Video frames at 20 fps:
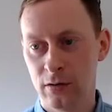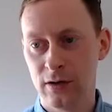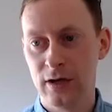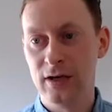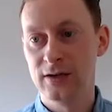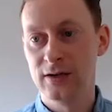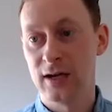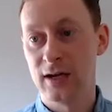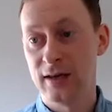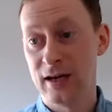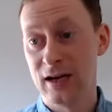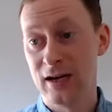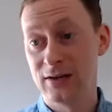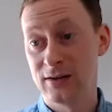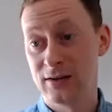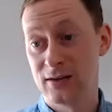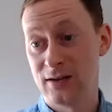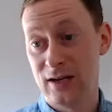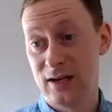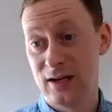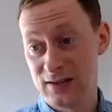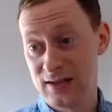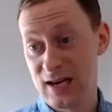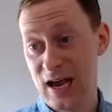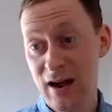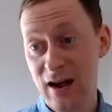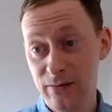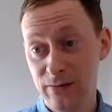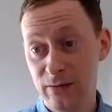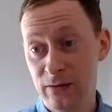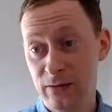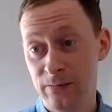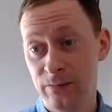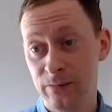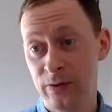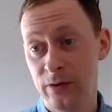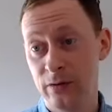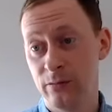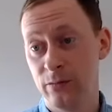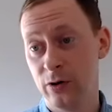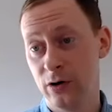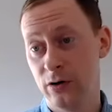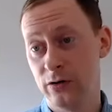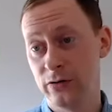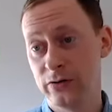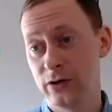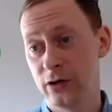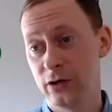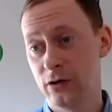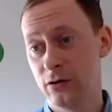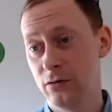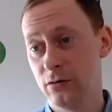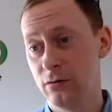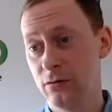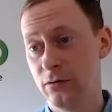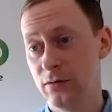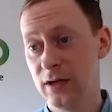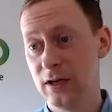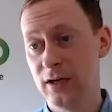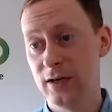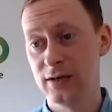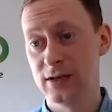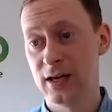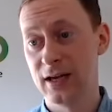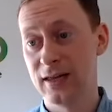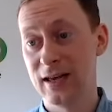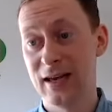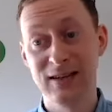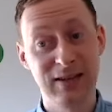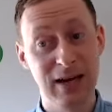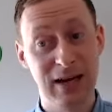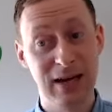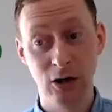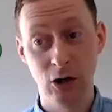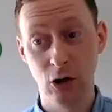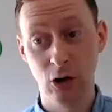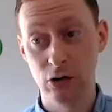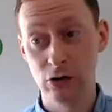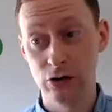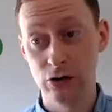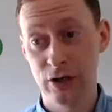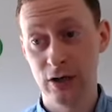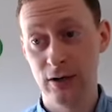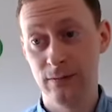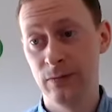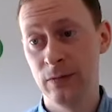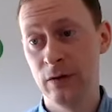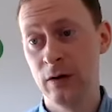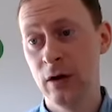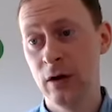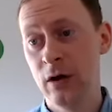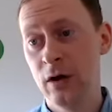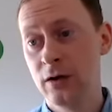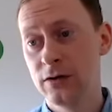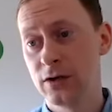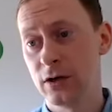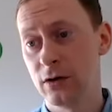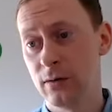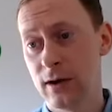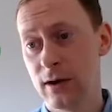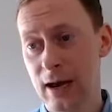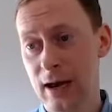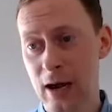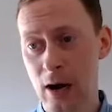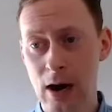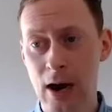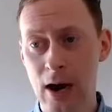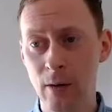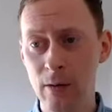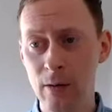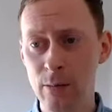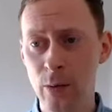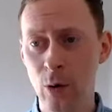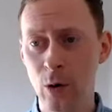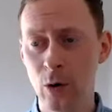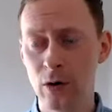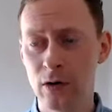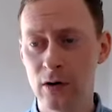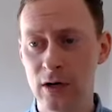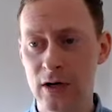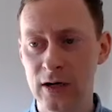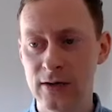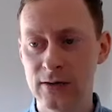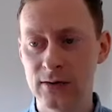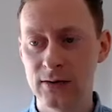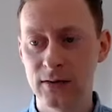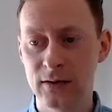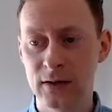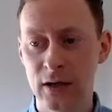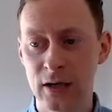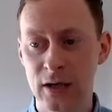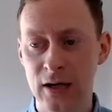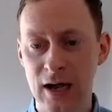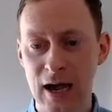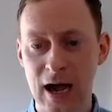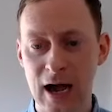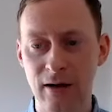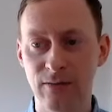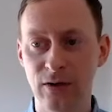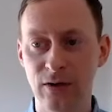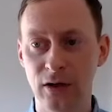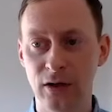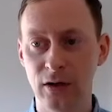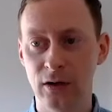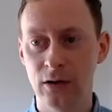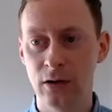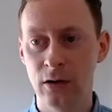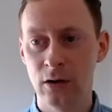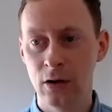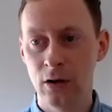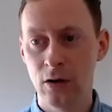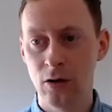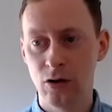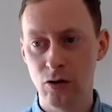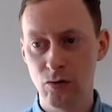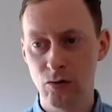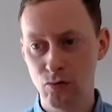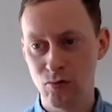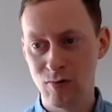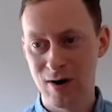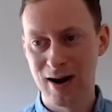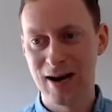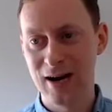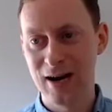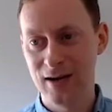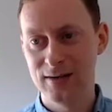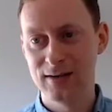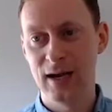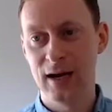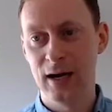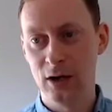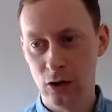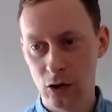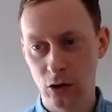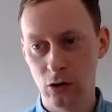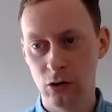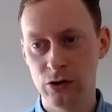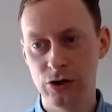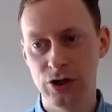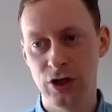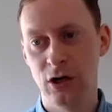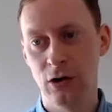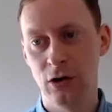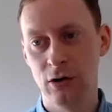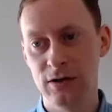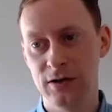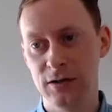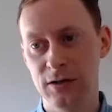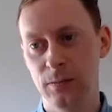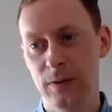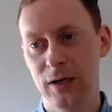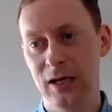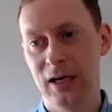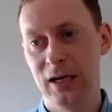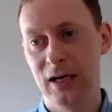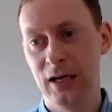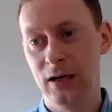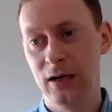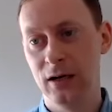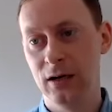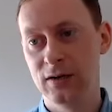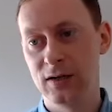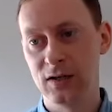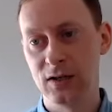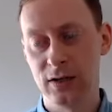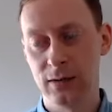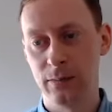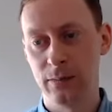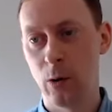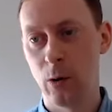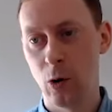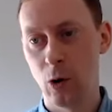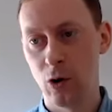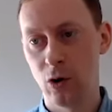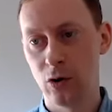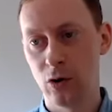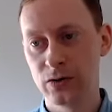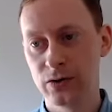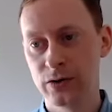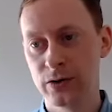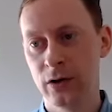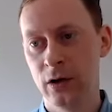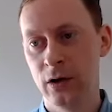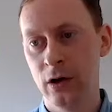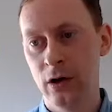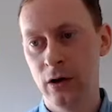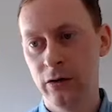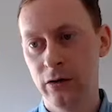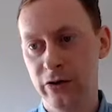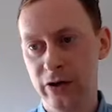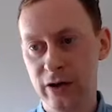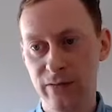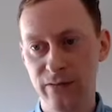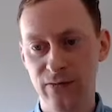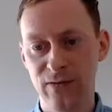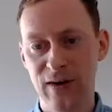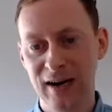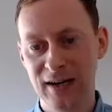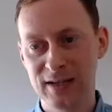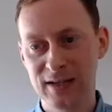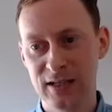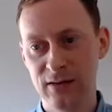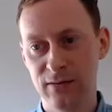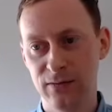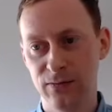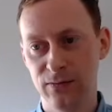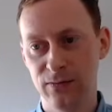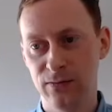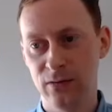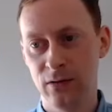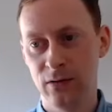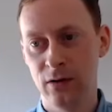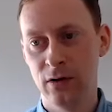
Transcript: things like their, their staff, but also things like their technology. So, how how important is having the right technology going to be to support the effective